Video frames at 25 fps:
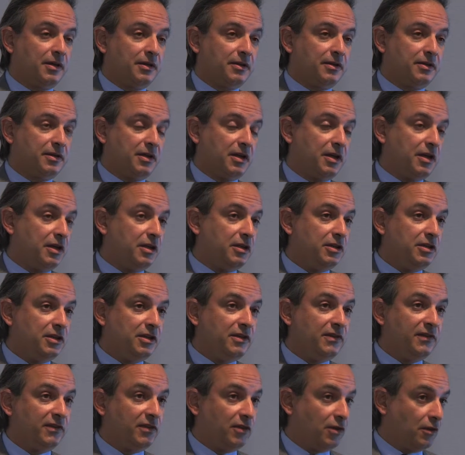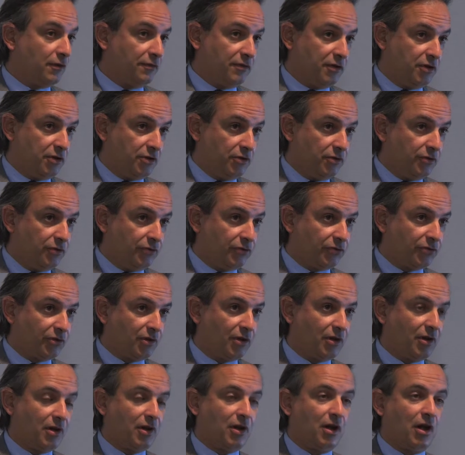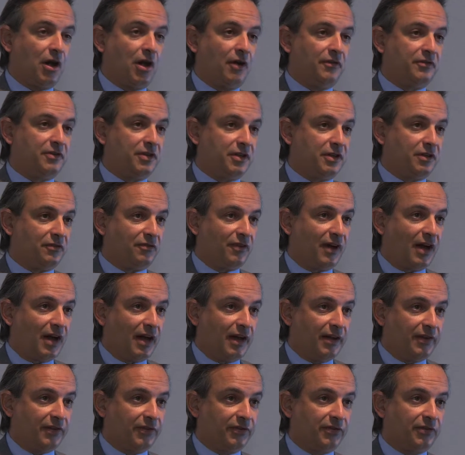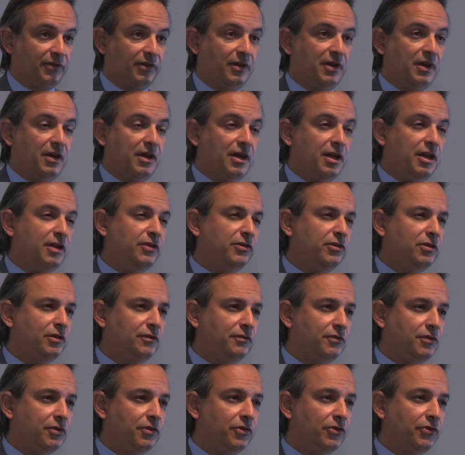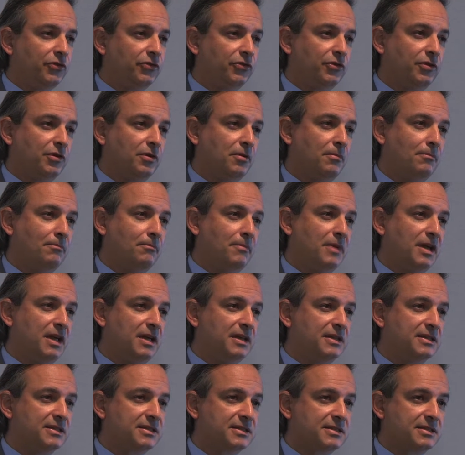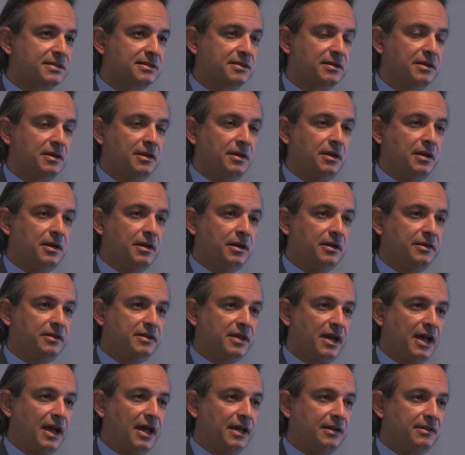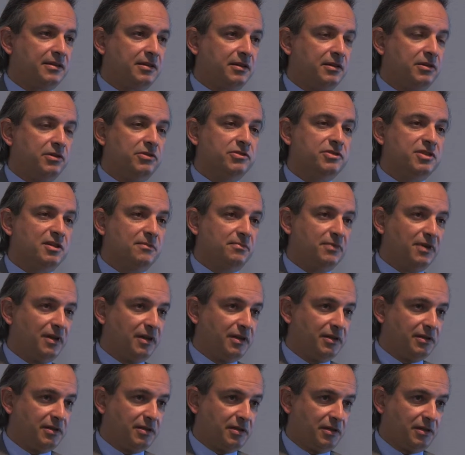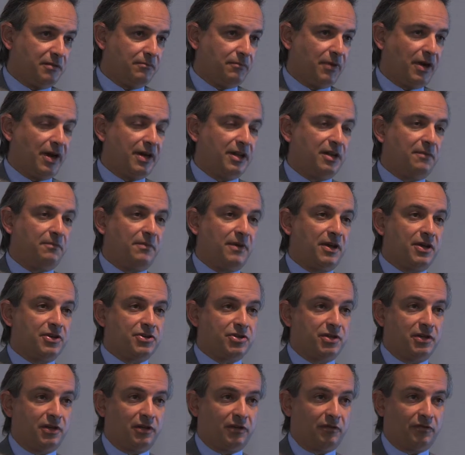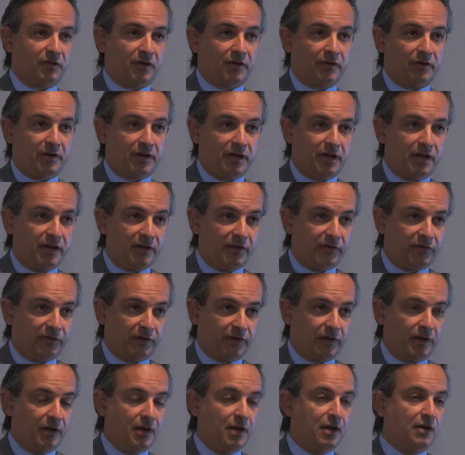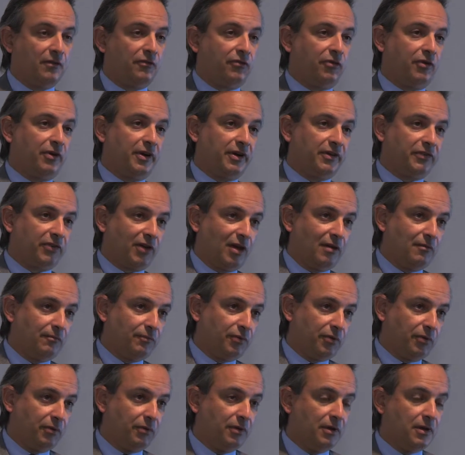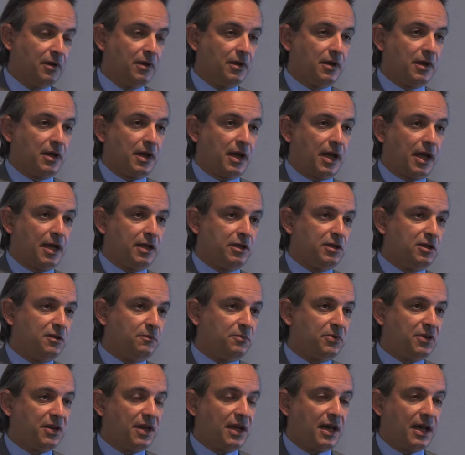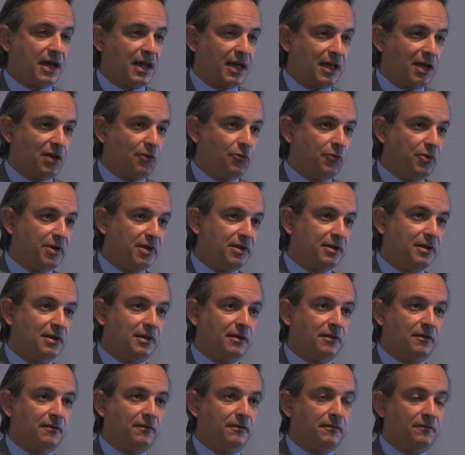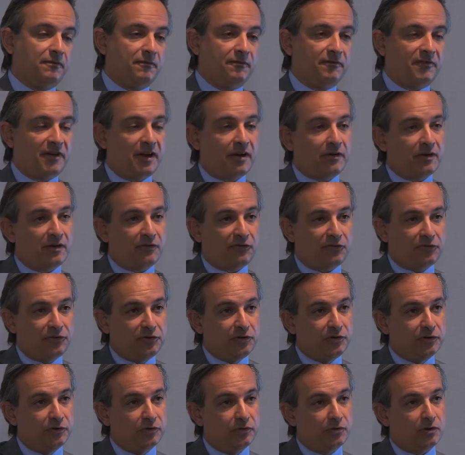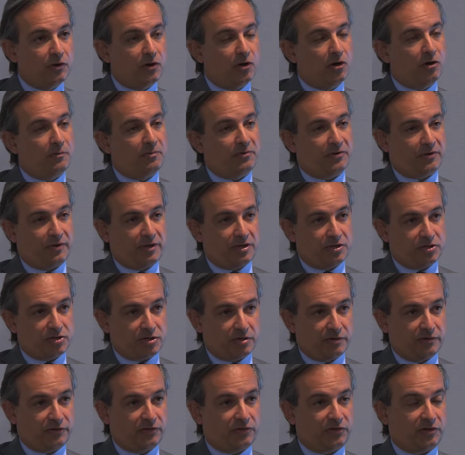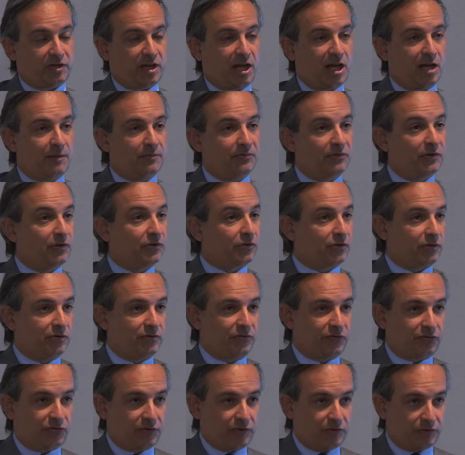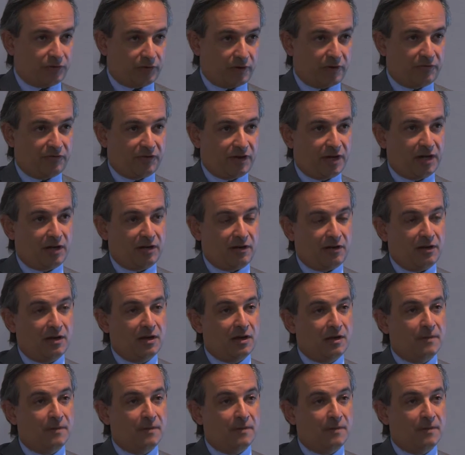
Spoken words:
the ease of use of the device. Ease of use means that usability by the patient is very easy. For example, a DPI with very few operation steps is considered a very